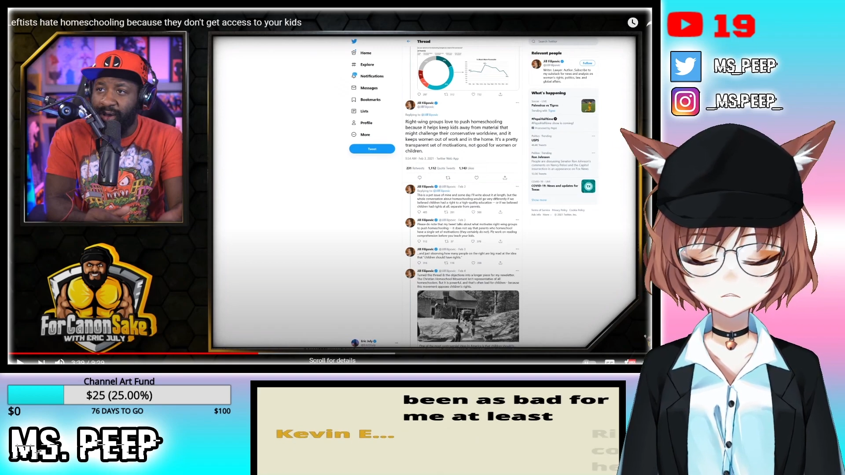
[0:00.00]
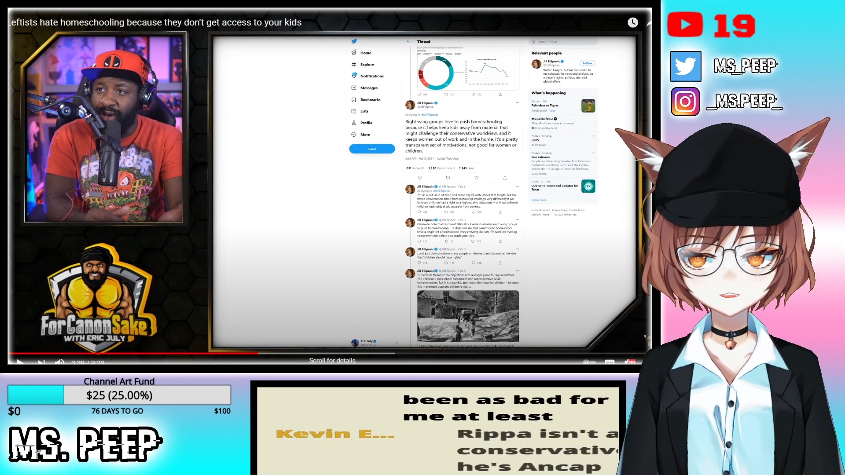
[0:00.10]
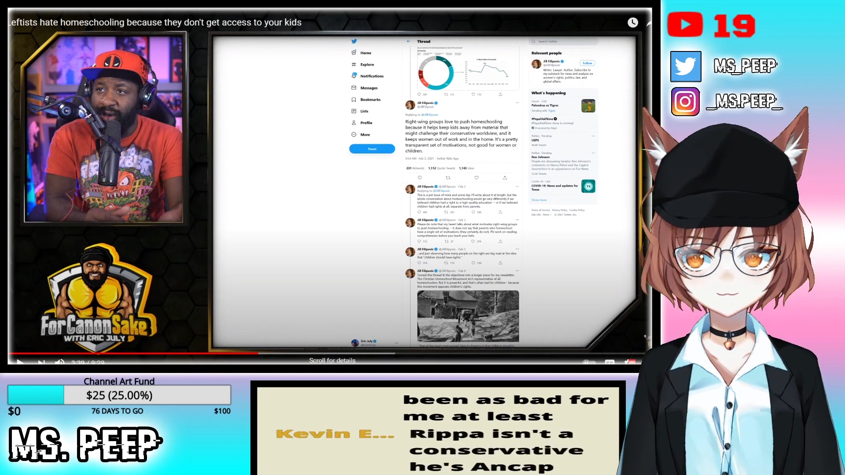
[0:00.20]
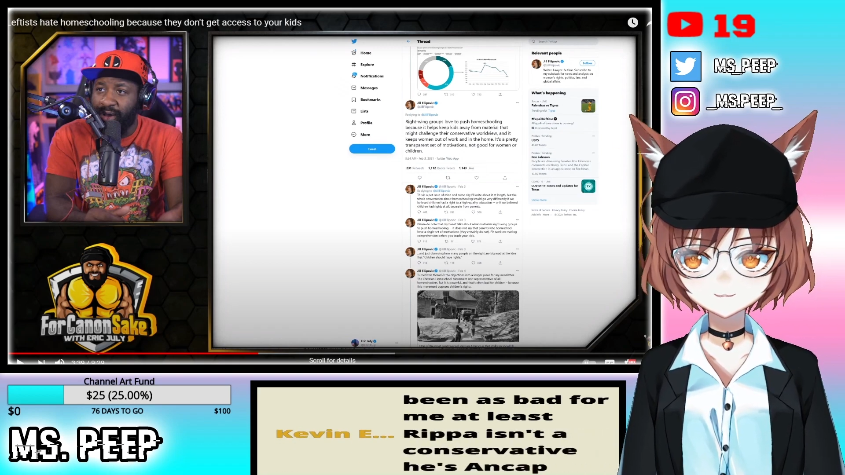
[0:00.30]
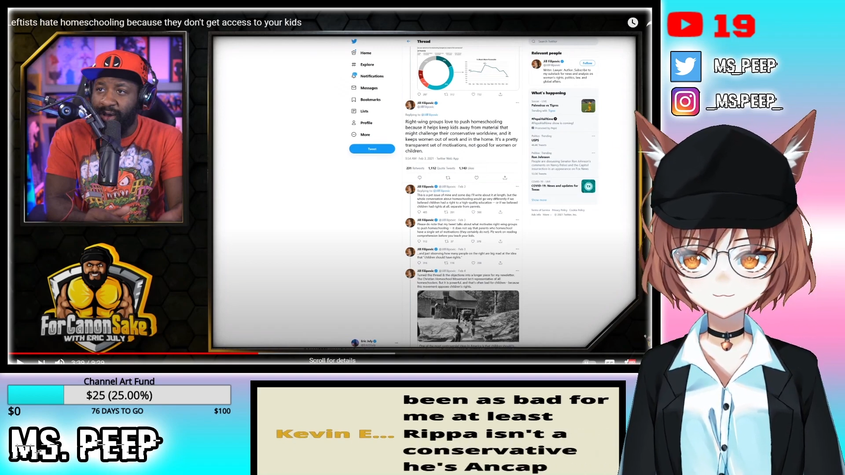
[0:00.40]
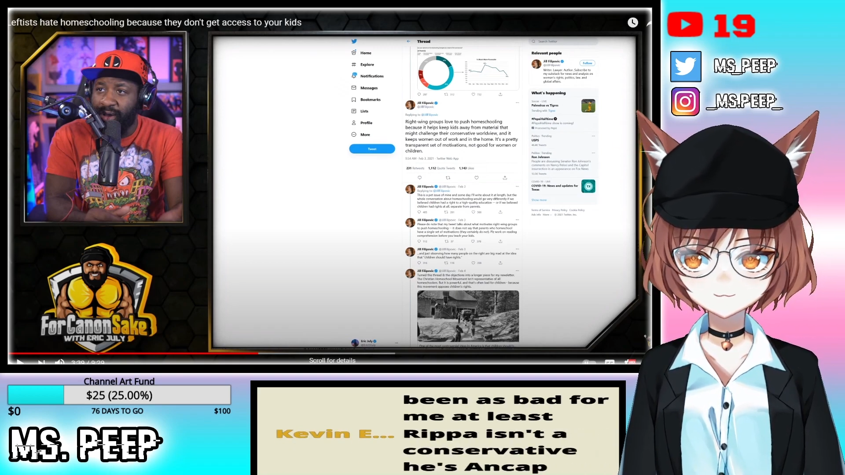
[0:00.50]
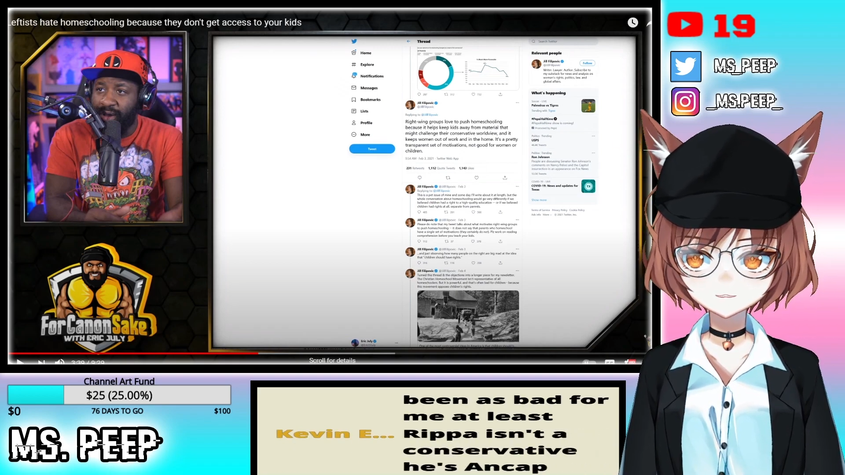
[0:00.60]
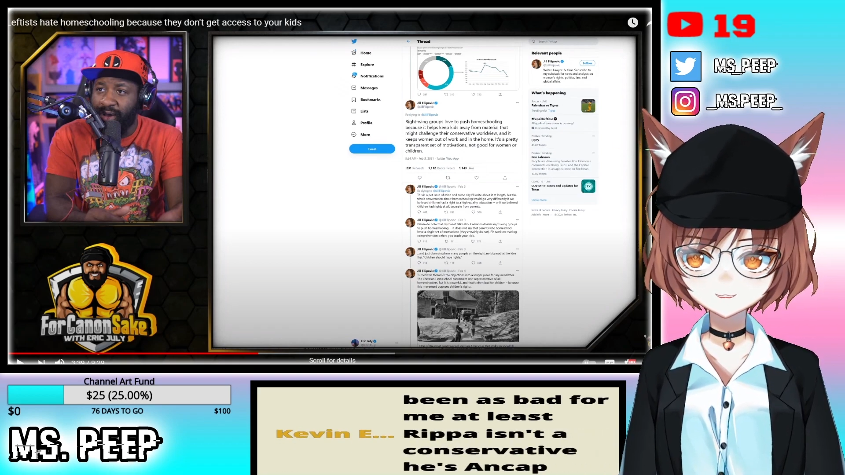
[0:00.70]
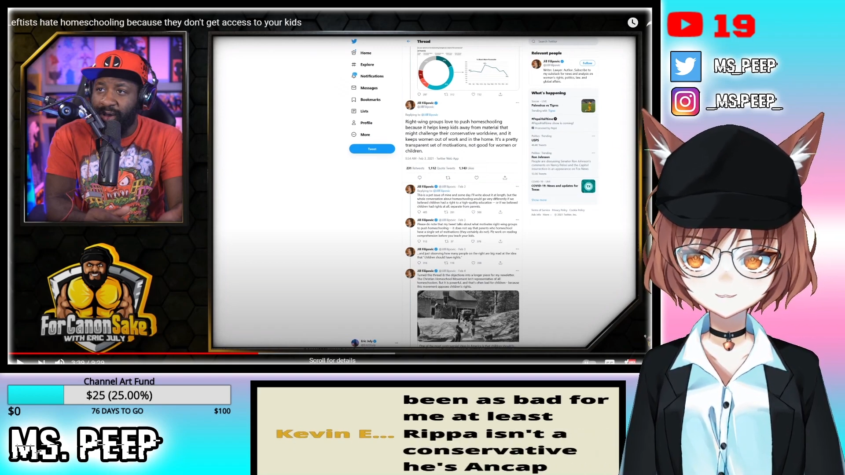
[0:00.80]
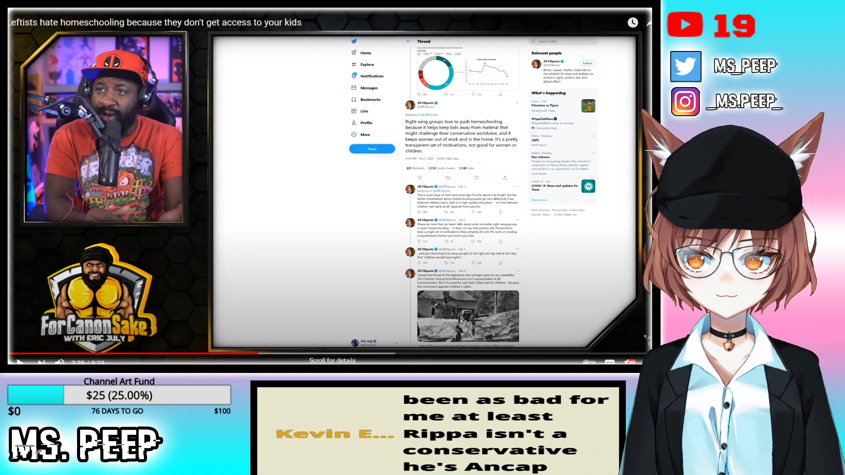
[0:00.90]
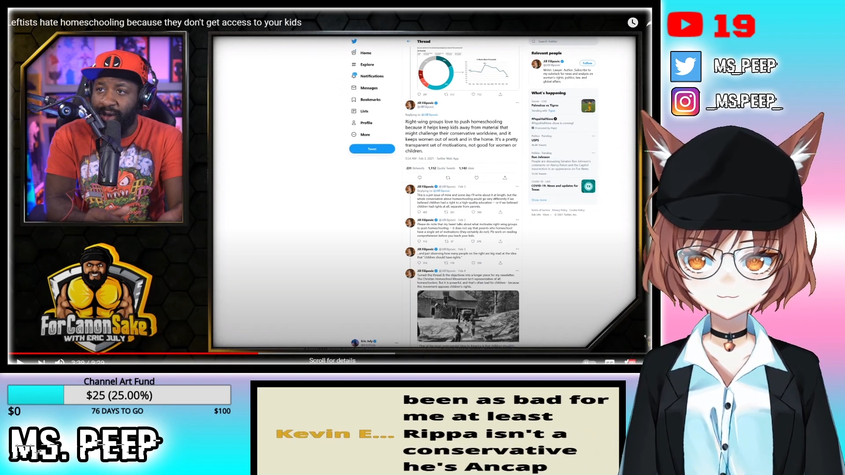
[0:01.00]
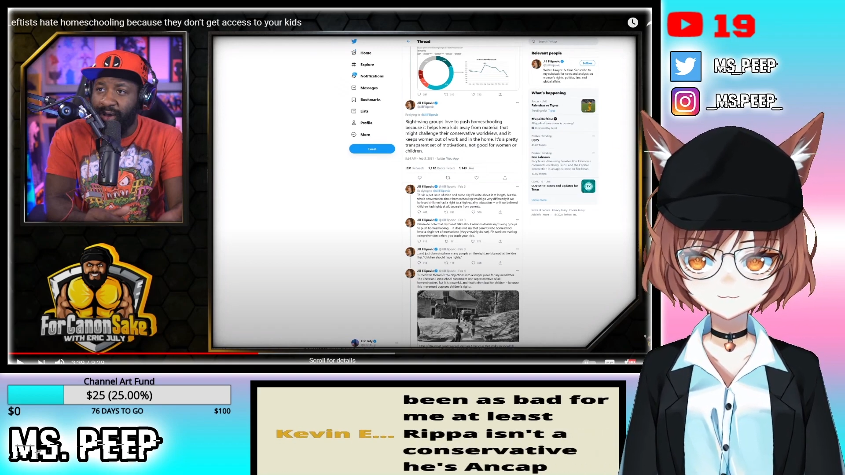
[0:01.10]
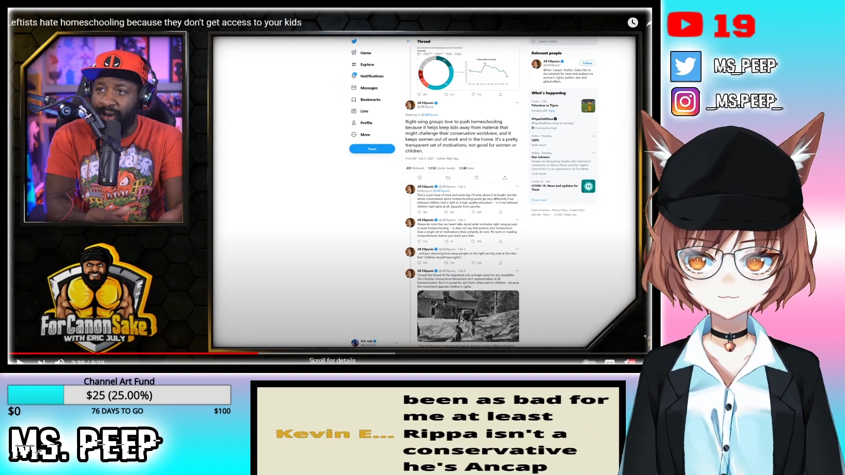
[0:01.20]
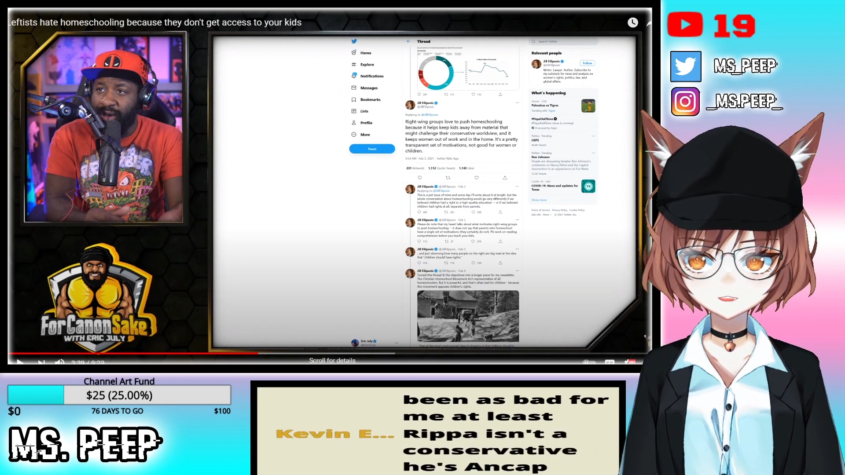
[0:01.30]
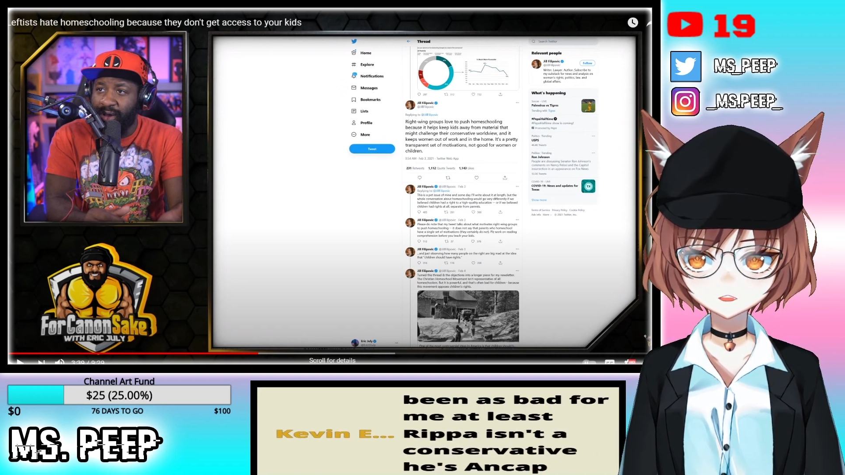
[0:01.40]
of my friends
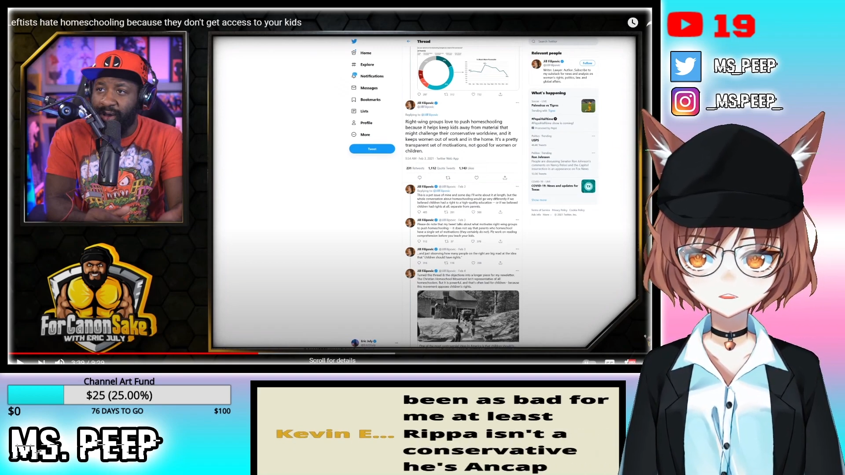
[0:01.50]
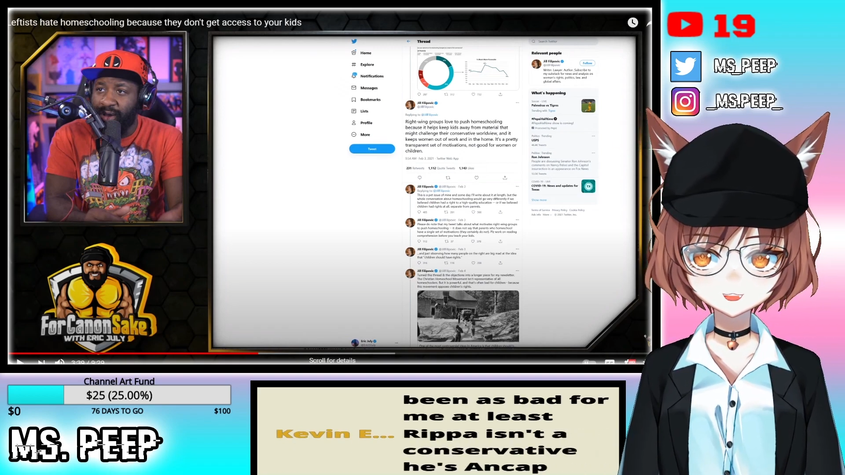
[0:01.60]
early